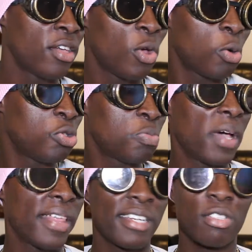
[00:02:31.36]
you know, who's
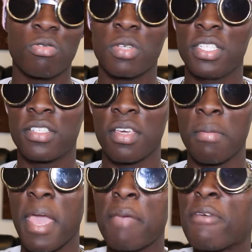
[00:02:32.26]
better than Squeeze
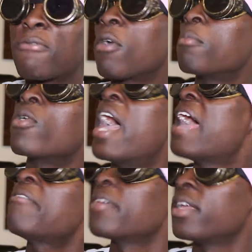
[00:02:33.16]
It, maybe from
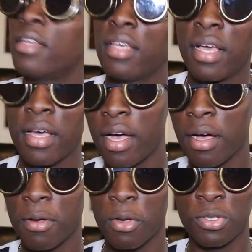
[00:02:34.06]
heaven,
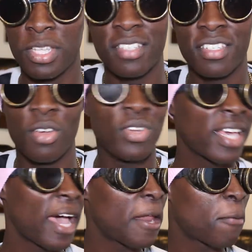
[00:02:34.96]
because that's the only
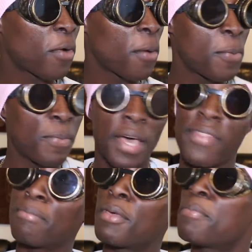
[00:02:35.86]
guy that'll probably
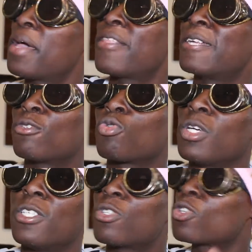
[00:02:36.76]
be better than
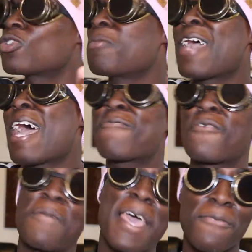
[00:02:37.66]
Squeezy. So some guy
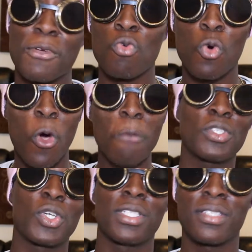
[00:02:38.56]
from heaven will
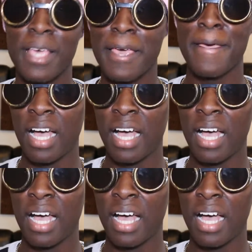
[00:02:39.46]
come to you and say,